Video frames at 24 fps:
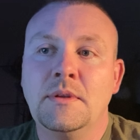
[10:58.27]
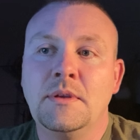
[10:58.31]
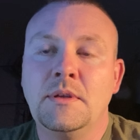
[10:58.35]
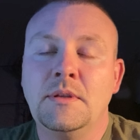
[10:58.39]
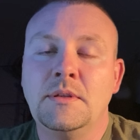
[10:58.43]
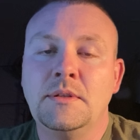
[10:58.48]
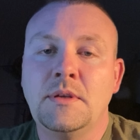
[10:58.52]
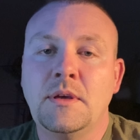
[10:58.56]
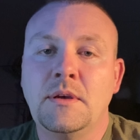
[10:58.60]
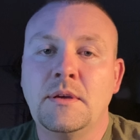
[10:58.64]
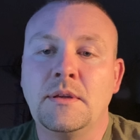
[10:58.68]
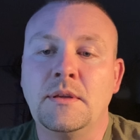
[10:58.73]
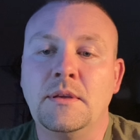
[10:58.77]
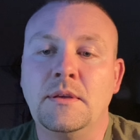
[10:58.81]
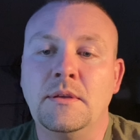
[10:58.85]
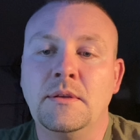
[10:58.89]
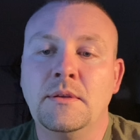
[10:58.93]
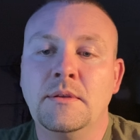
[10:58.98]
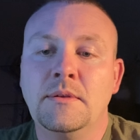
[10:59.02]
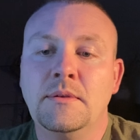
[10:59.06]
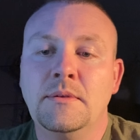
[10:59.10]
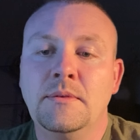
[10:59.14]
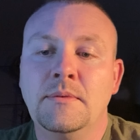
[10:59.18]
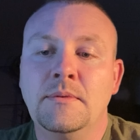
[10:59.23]
Kentucky.
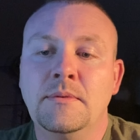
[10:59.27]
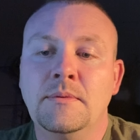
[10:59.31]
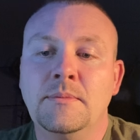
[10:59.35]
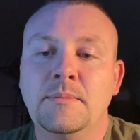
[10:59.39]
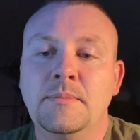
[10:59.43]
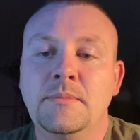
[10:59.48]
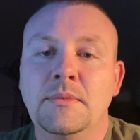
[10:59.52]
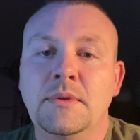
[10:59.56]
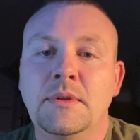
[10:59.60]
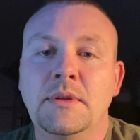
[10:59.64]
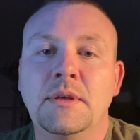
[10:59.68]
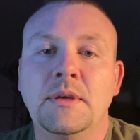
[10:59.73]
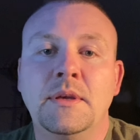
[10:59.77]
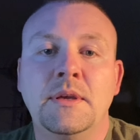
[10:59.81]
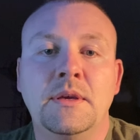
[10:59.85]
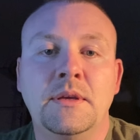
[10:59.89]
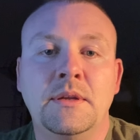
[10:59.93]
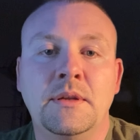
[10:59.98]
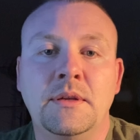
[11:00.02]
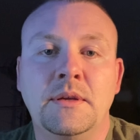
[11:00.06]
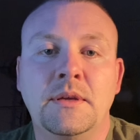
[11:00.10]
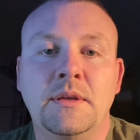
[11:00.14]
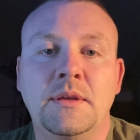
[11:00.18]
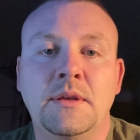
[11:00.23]

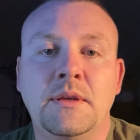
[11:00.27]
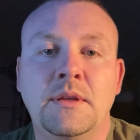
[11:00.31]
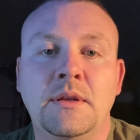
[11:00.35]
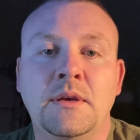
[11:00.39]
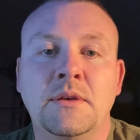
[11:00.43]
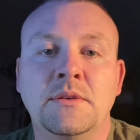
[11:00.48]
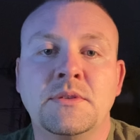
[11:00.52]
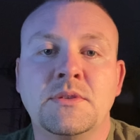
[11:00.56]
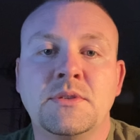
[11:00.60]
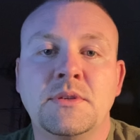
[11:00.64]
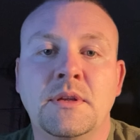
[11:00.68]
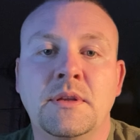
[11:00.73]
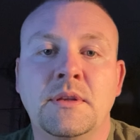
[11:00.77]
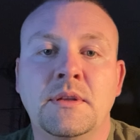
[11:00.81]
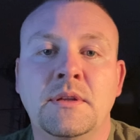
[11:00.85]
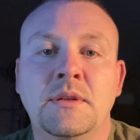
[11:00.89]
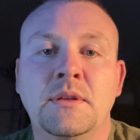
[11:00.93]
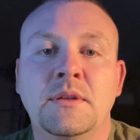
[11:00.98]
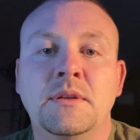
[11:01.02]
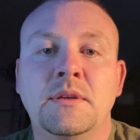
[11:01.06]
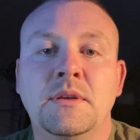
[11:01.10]
And again, I'll send it